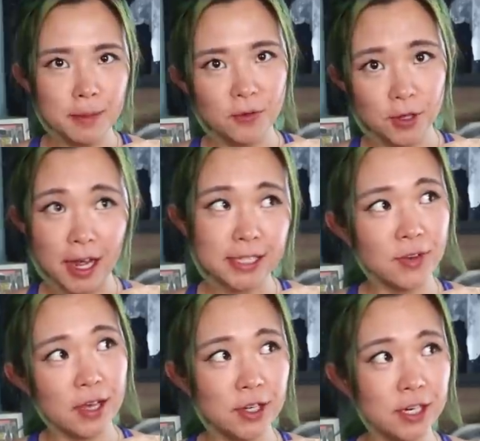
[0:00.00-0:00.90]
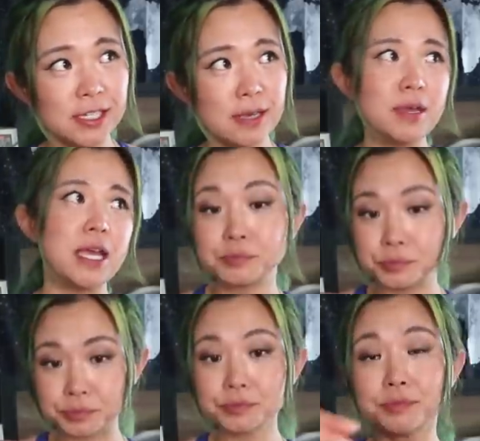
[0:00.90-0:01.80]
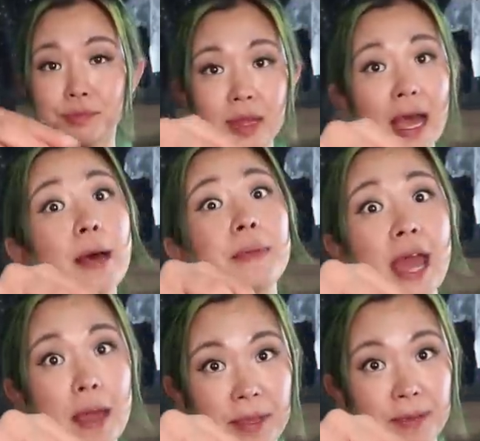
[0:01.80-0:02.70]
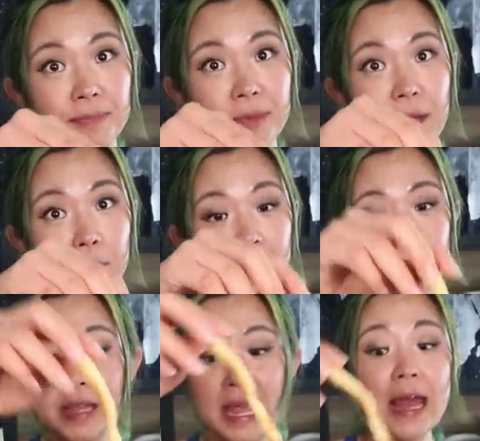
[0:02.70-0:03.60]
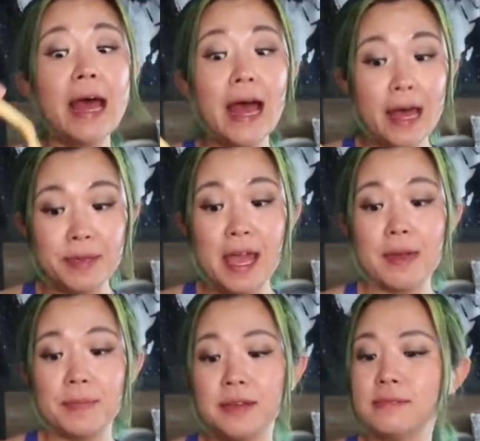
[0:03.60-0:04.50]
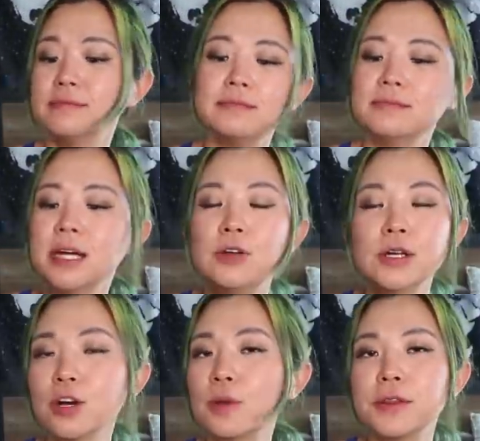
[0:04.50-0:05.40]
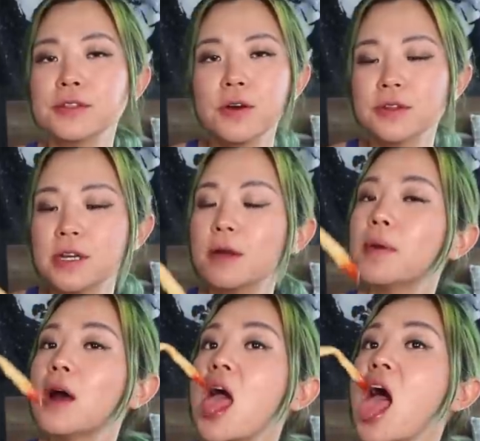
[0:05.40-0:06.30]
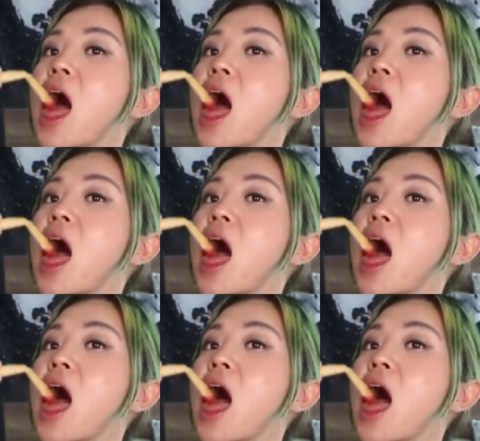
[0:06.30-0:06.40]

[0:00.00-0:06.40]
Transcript: up over the last five years, I mean, I'll be happy, okay? I'll be happy. I know I talk about this all the time, but.